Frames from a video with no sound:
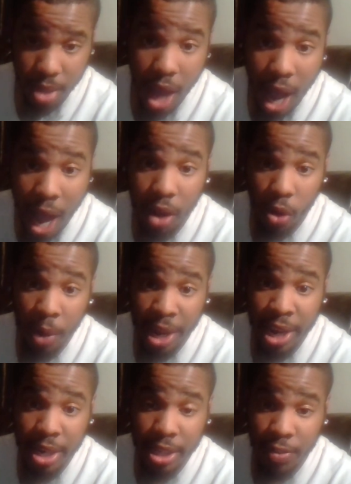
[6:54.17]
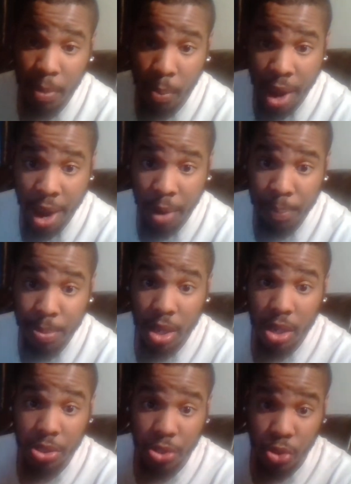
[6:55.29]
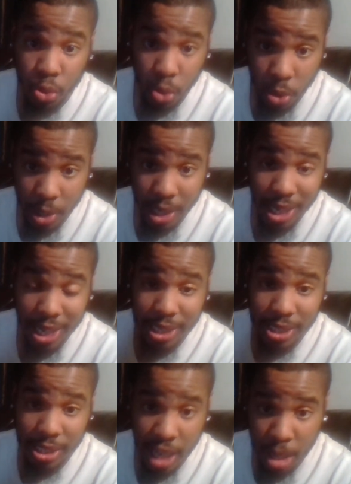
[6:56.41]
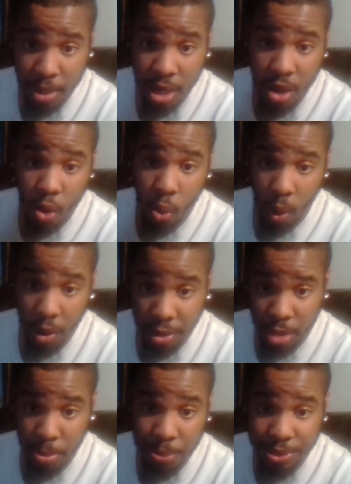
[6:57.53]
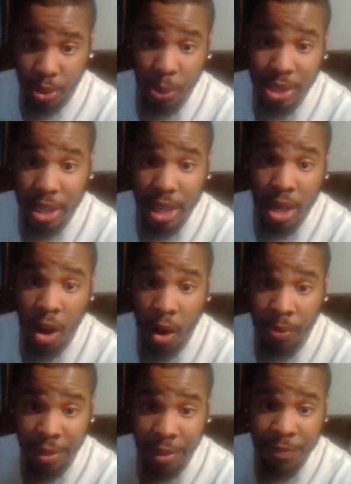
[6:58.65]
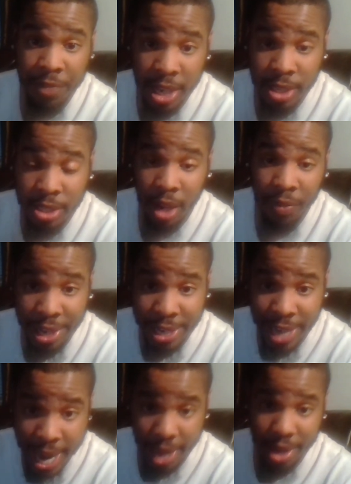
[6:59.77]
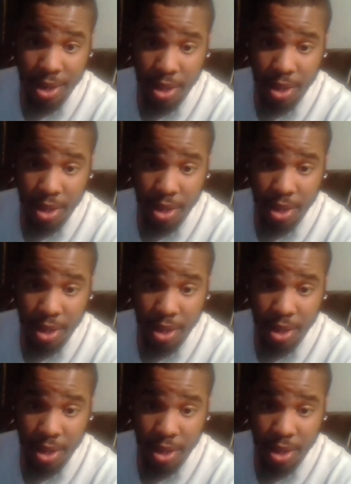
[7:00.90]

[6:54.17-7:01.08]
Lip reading: Halloween is from where? Druid demon worship. It was originally called the Feast of the Dead.